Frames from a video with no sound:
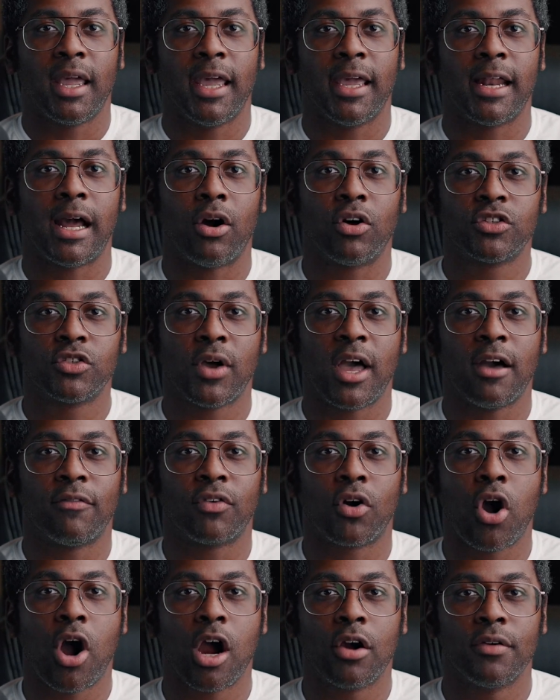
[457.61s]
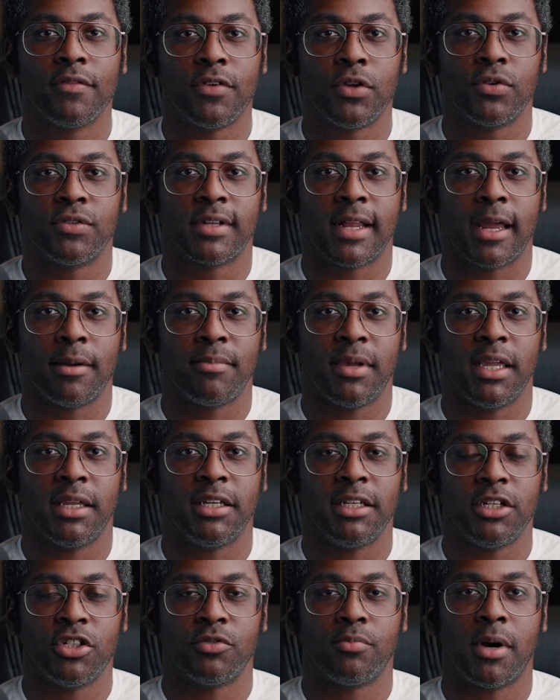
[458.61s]
and I also have car reviews that I make
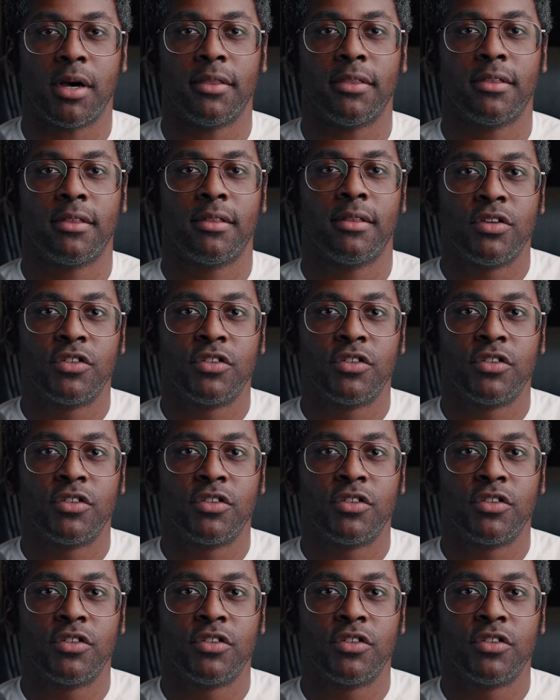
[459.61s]
each month.